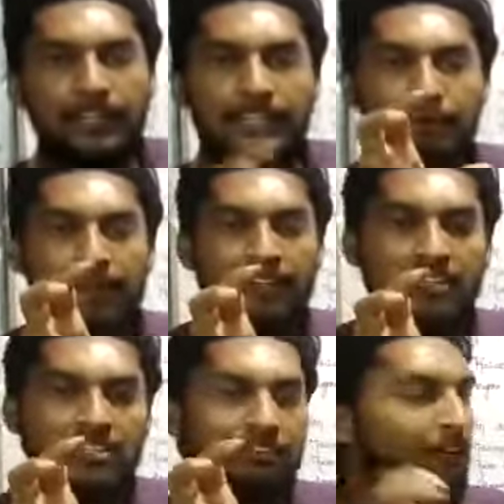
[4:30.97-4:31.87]
in a
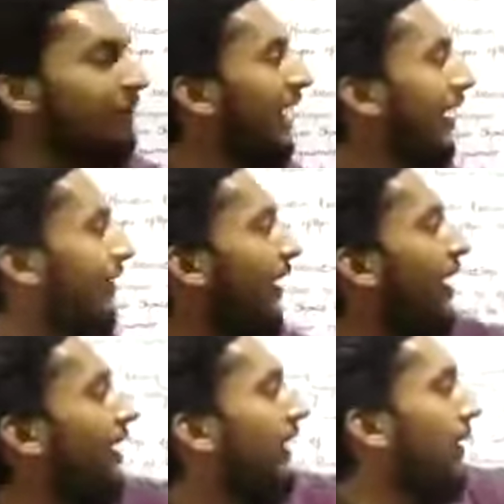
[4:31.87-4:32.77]
partnership firm we have a
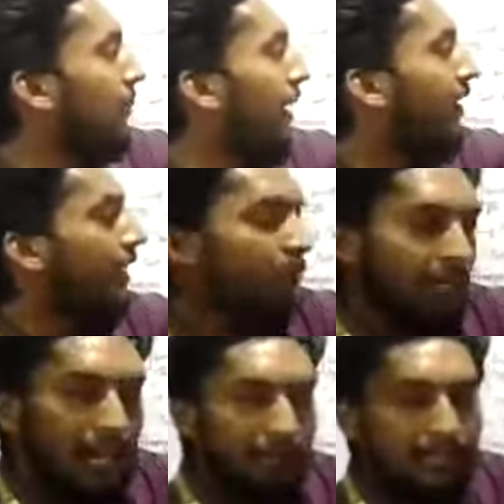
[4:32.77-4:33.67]
10 partner. What
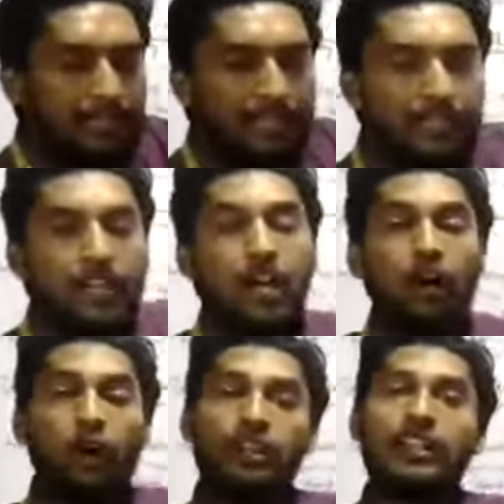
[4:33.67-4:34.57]
happened here?
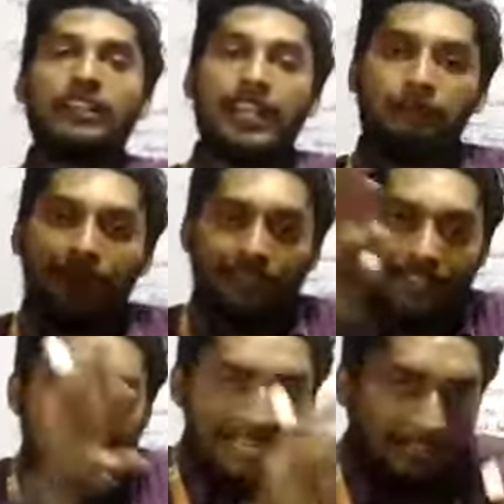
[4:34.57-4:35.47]
All the 10 partner
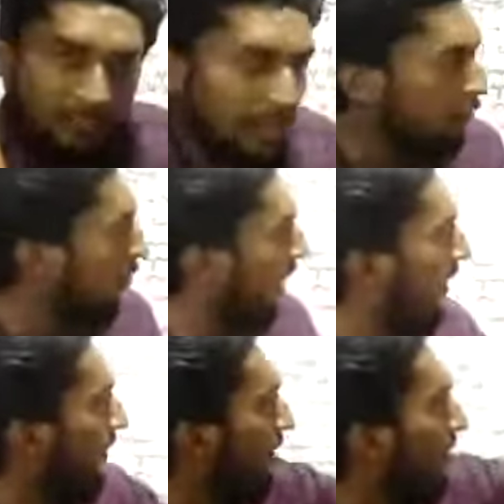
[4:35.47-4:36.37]
can work together.